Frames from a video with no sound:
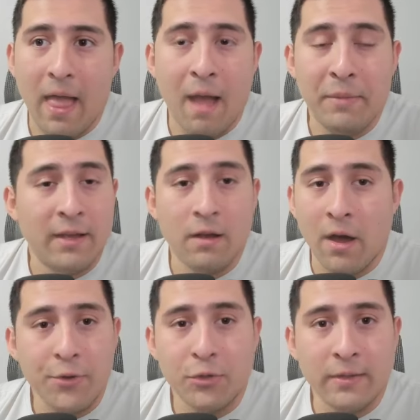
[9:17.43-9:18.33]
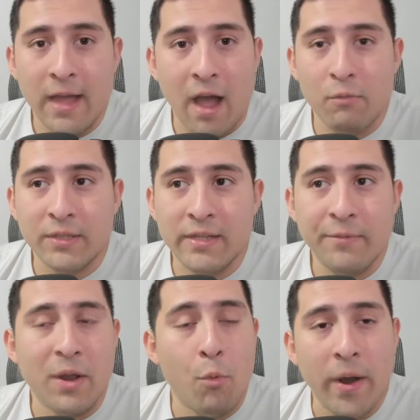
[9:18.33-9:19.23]
I mean, honestly, I wasn't
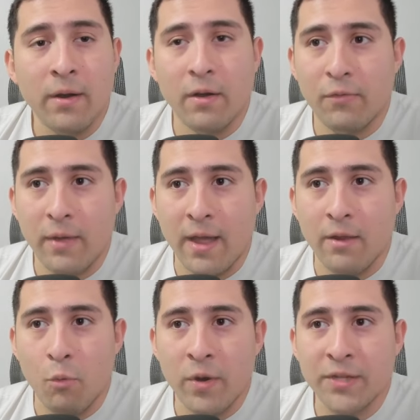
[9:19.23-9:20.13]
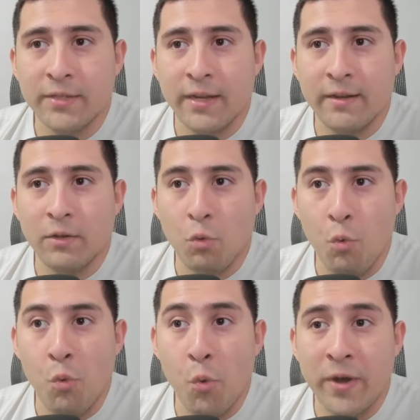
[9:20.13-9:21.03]
even aware of. And where is it,
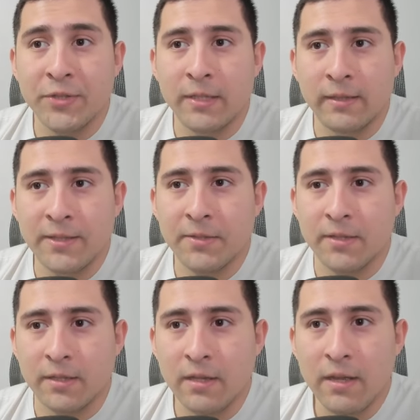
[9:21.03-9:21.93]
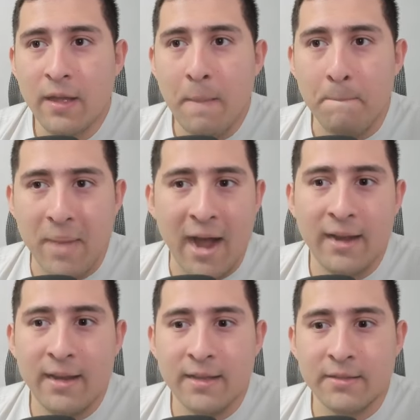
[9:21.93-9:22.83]
where is it listed?
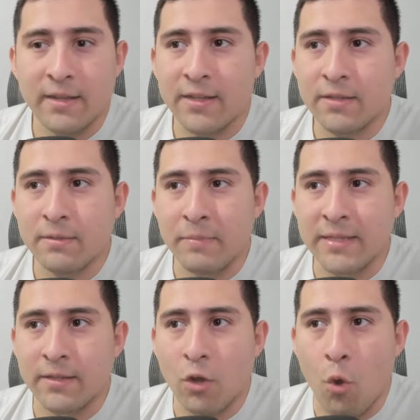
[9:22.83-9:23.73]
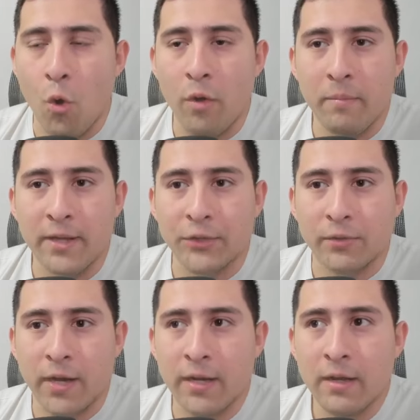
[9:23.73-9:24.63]
Binance, and it's missing Coinbase,
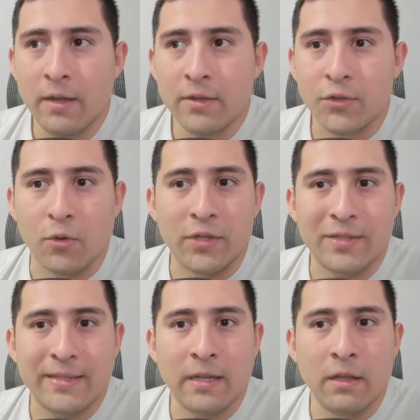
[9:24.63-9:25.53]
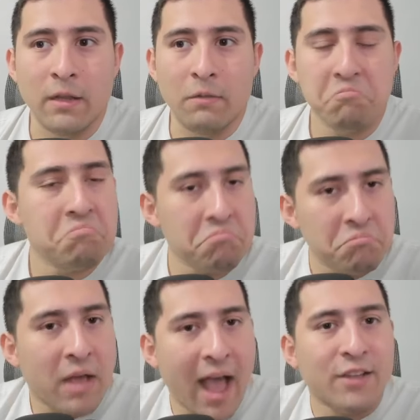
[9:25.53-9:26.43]
right? So it still
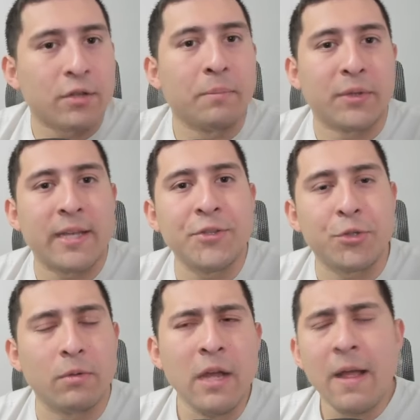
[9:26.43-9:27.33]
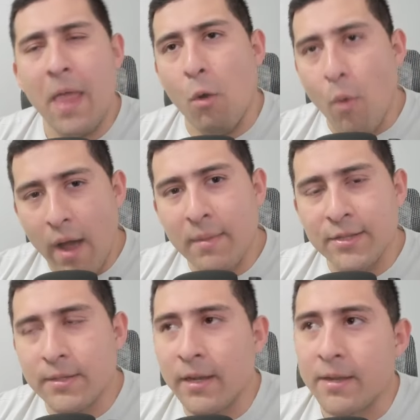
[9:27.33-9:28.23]
has some potential. Now, why am
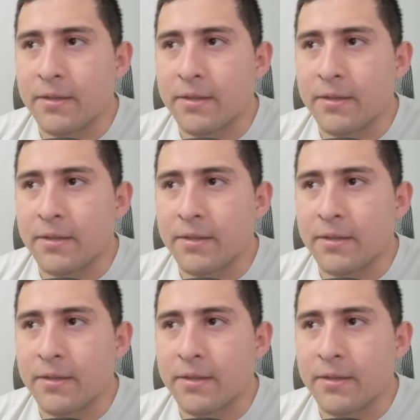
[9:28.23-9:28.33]
I saying